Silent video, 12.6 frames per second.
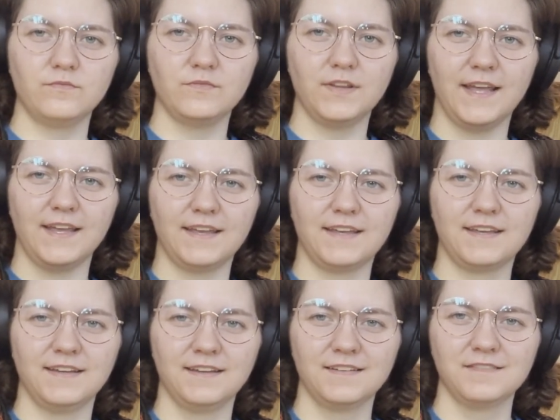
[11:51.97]
like,
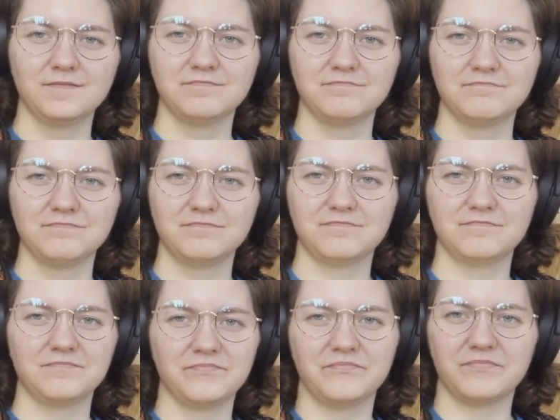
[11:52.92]

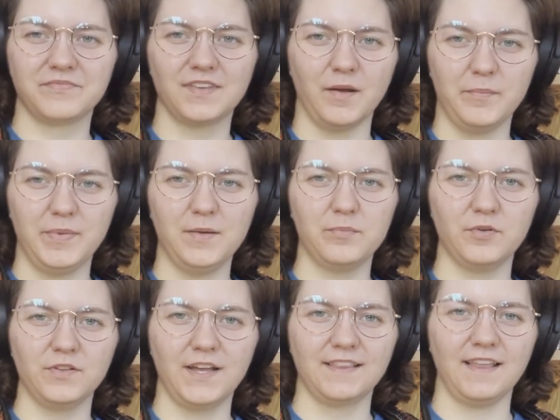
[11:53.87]
the
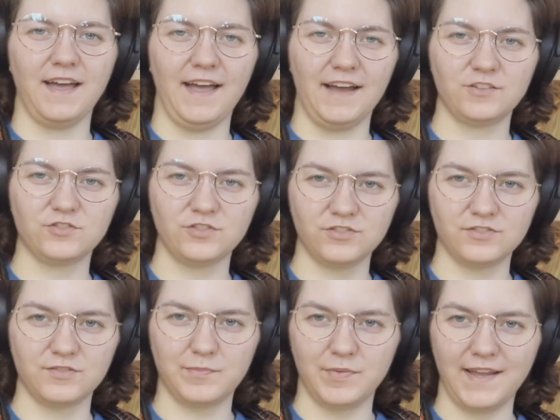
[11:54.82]
people, like, the
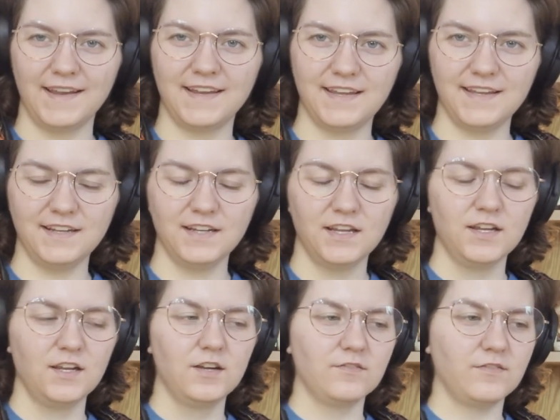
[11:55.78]
actors playing it,
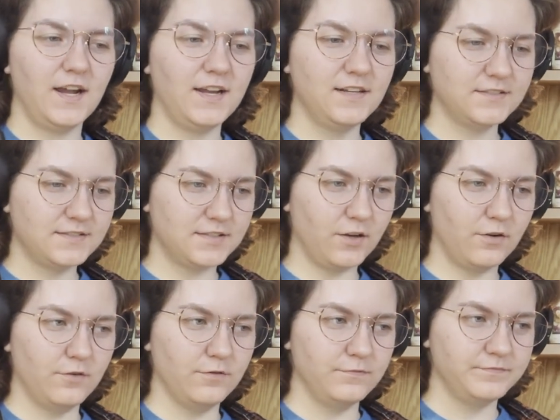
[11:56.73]
right?
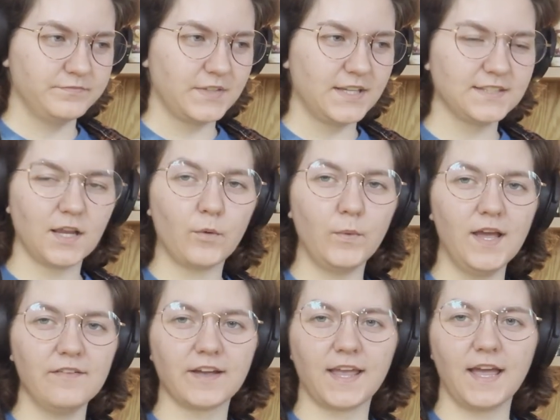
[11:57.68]
So, because, like, we
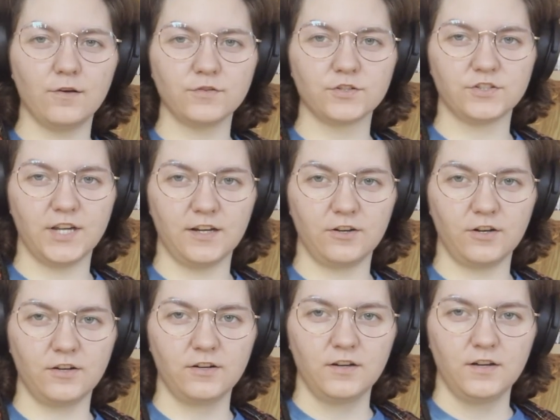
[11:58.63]
have a
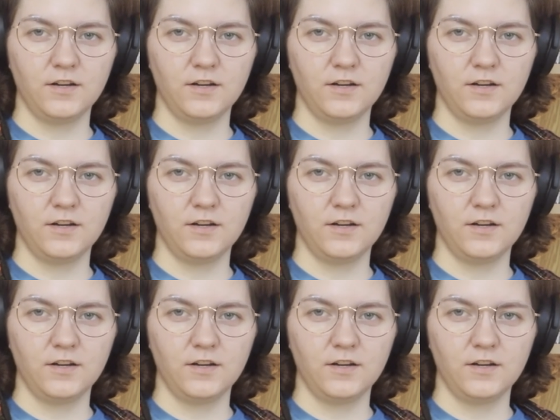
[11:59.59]
countertenor